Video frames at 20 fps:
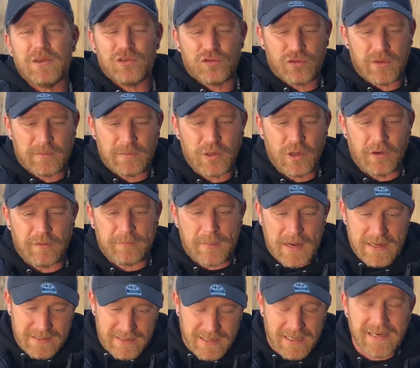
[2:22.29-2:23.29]
trimmed off
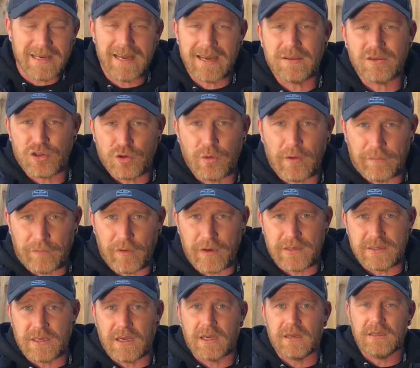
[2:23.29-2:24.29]
basically into a
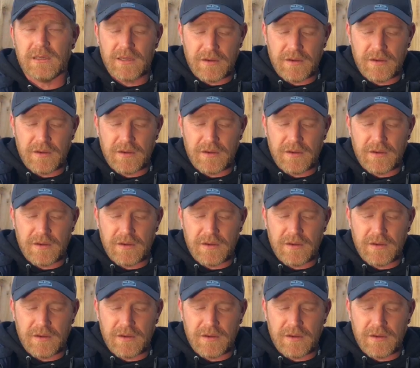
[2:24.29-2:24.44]
freezer,